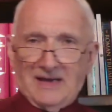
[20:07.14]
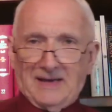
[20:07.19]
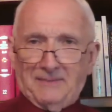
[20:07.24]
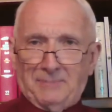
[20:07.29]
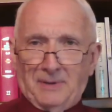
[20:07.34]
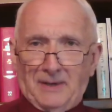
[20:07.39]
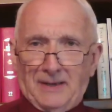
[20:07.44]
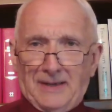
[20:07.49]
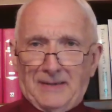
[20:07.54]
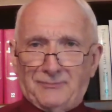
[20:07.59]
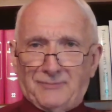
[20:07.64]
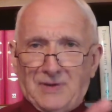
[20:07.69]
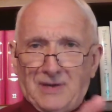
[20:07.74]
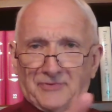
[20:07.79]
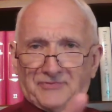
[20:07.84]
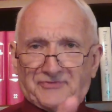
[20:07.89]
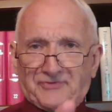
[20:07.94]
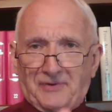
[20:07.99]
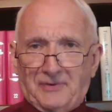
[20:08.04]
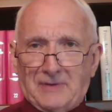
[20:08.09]
I believed
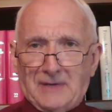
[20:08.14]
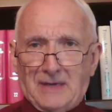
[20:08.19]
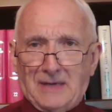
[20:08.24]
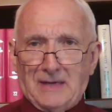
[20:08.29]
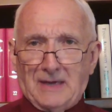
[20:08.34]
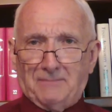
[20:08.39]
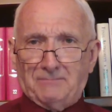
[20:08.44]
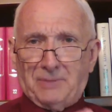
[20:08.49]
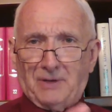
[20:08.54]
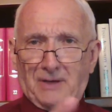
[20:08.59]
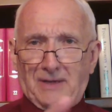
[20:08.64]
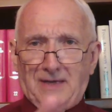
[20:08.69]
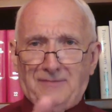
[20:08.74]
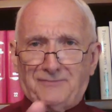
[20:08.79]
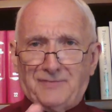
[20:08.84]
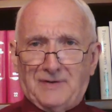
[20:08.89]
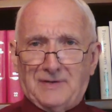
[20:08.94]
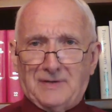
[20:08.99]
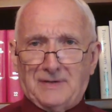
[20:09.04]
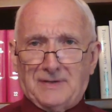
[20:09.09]
yesterday. I'm
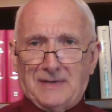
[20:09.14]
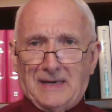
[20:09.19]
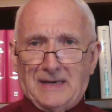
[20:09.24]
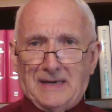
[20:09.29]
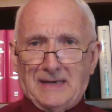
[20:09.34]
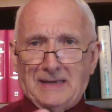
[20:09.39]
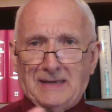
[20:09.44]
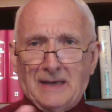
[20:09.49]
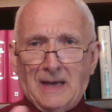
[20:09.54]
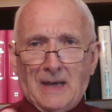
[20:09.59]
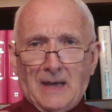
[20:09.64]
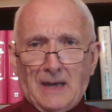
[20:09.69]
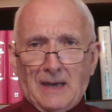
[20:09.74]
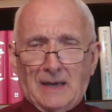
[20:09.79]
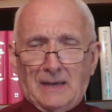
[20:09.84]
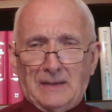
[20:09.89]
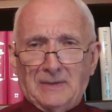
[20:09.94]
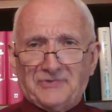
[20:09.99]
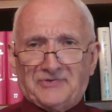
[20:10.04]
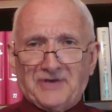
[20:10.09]
believing today.
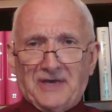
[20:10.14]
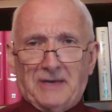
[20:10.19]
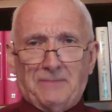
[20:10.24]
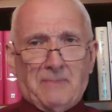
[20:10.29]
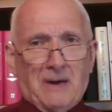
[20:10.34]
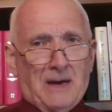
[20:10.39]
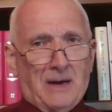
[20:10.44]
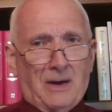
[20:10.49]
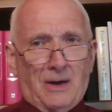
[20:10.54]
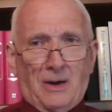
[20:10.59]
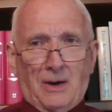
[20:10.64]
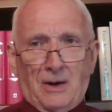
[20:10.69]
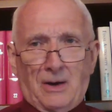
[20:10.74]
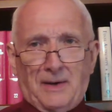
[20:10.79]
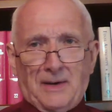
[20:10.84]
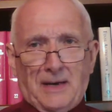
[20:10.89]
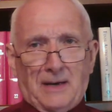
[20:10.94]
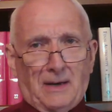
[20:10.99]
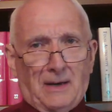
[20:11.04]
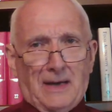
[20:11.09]
It is in my
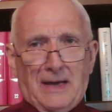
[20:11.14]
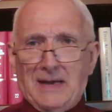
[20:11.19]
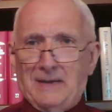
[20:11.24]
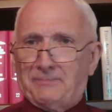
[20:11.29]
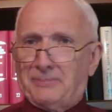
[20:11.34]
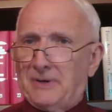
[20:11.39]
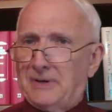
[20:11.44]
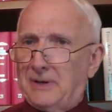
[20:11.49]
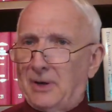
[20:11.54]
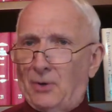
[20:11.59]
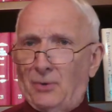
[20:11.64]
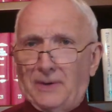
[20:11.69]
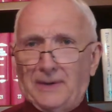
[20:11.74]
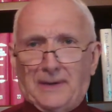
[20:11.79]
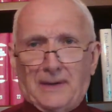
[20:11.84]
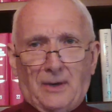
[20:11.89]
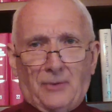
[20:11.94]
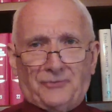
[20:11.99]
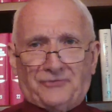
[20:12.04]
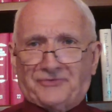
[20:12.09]
heart. It'll happen. Holy
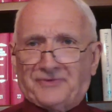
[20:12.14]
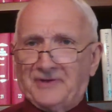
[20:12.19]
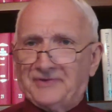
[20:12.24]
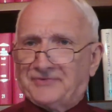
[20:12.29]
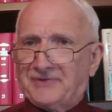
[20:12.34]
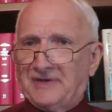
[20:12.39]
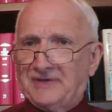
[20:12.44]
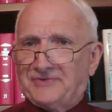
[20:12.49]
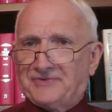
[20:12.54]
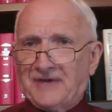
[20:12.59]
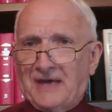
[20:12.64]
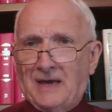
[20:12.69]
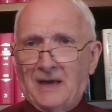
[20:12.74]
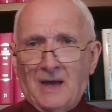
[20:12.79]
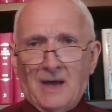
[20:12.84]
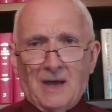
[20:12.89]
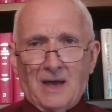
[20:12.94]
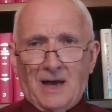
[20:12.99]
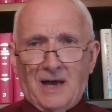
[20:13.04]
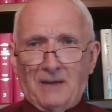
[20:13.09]
Ghost is inside.
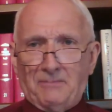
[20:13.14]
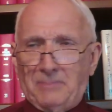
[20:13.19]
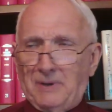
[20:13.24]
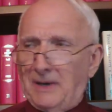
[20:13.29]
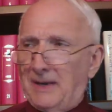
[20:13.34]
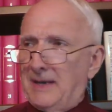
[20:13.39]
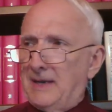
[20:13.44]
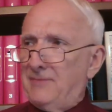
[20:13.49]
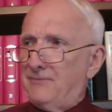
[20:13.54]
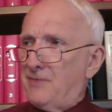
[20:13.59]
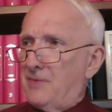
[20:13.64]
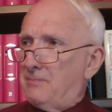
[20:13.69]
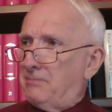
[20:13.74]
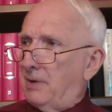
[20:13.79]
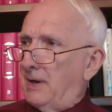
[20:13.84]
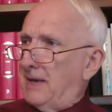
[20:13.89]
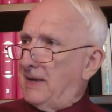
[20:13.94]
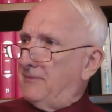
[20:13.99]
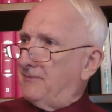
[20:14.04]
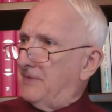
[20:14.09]
I'll believe and
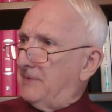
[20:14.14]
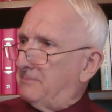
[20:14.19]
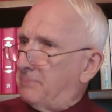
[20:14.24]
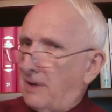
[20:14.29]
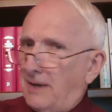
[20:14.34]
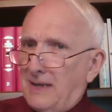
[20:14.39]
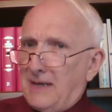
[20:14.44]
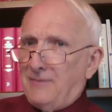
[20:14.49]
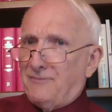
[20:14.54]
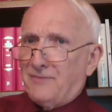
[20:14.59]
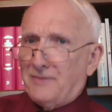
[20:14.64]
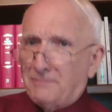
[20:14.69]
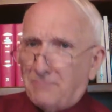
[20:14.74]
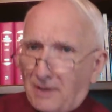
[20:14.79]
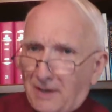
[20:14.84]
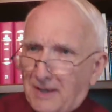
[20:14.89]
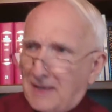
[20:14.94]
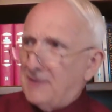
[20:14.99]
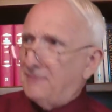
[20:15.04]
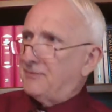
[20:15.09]
believe and believe and
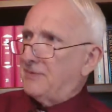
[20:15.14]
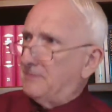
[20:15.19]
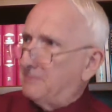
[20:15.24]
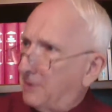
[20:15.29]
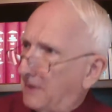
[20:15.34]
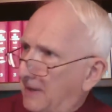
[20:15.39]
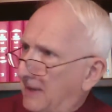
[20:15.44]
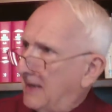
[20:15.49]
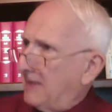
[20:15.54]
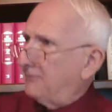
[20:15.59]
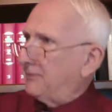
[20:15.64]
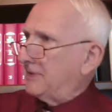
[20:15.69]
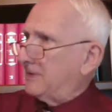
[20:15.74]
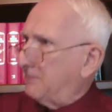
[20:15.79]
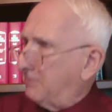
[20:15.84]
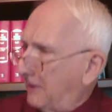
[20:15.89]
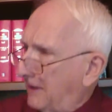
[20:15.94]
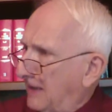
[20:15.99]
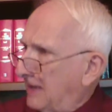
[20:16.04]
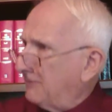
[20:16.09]
believe and believe
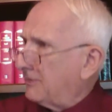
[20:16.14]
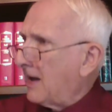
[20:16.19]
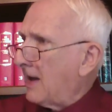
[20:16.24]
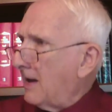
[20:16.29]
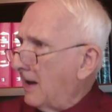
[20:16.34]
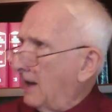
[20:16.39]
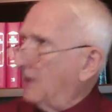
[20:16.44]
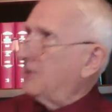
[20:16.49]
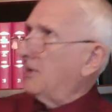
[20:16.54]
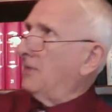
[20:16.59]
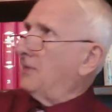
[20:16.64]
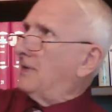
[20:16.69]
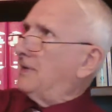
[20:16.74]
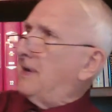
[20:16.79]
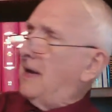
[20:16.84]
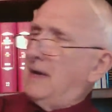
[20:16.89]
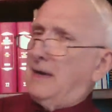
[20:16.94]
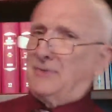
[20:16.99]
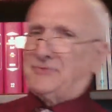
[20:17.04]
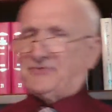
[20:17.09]
and believe until the
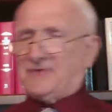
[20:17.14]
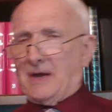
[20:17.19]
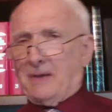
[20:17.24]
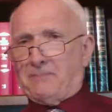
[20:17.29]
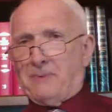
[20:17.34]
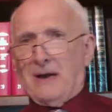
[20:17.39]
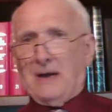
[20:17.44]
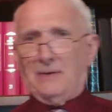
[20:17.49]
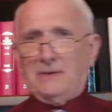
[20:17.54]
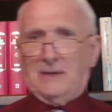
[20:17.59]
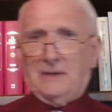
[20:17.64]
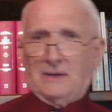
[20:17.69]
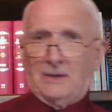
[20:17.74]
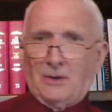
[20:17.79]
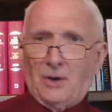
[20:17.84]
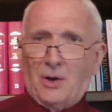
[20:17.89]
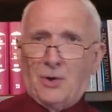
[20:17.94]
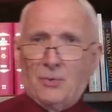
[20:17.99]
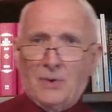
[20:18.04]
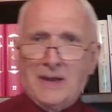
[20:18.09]
day I step out in
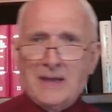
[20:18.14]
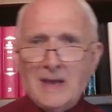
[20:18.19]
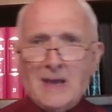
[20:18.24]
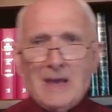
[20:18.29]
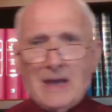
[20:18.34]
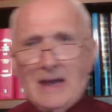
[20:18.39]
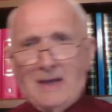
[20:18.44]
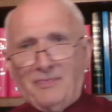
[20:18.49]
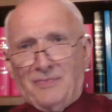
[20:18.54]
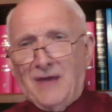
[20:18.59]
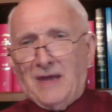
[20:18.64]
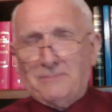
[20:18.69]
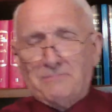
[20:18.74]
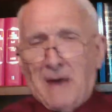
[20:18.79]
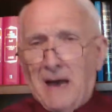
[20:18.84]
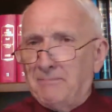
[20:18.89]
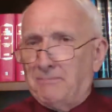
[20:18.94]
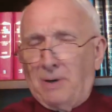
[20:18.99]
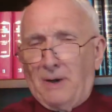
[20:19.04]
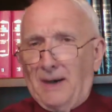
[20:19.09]
glory. And then
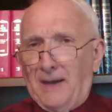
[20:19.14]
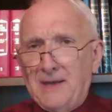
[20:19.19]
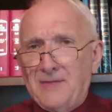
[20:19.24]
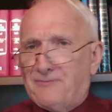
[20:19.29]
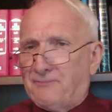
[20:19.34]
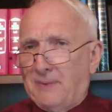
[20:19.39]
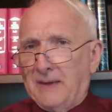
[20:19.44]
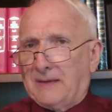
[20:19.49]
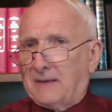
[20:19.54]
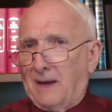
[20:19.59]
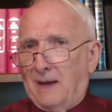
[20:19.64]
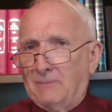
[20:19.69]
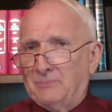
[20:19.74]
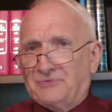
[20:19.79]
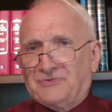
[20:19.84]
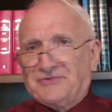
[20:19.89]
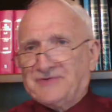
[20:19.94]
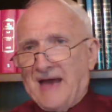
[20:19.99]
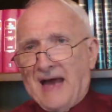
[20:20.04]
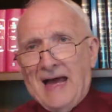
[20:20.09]
my belief
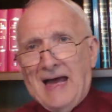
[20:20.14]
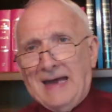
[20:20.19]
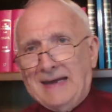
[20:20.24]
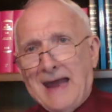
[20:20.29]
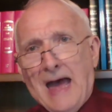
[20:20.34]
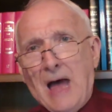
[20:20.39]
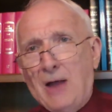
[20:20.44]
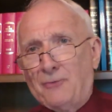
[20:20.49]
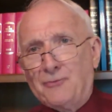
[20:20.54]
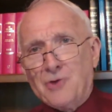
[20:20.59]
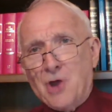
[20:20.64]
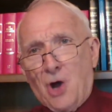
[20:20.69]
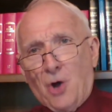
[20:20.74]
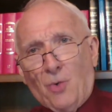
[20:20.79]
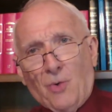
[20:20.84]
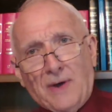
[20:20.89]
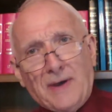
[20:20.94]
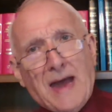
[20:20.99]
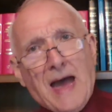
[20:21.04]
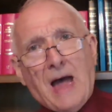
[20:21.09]
becomes sight. I'll
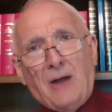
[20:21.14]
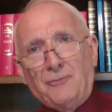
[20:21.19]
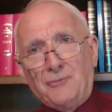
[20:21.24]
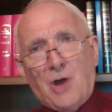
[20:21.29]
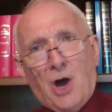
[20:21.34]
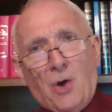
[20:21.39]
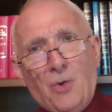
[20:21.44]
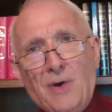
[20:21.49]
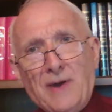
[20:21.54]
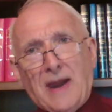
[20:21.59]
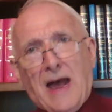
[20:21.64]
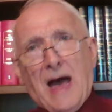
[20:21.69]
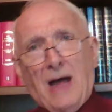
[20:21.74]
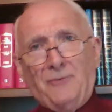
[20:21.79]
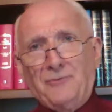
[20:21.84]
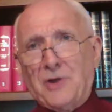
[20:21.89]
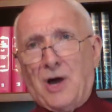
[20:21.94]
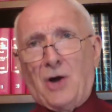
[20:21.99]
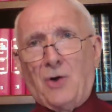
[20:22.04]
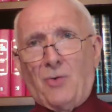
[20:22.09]
know and I'll know and
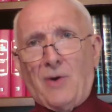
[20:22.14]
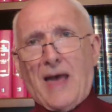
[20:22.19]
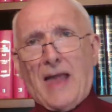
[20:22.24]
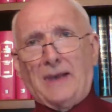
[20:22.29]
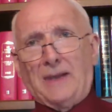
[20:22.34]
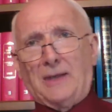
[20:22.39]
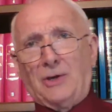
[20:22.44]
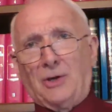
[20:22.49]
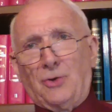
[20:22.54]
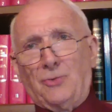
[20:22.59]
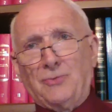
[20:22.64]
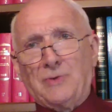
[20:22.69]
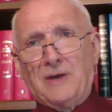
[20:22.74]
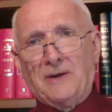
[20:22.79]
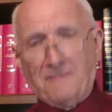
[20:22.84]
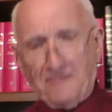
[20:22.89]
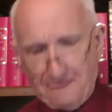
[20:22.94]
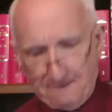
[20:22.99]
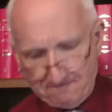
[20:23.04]
I'll know. Hallelujah.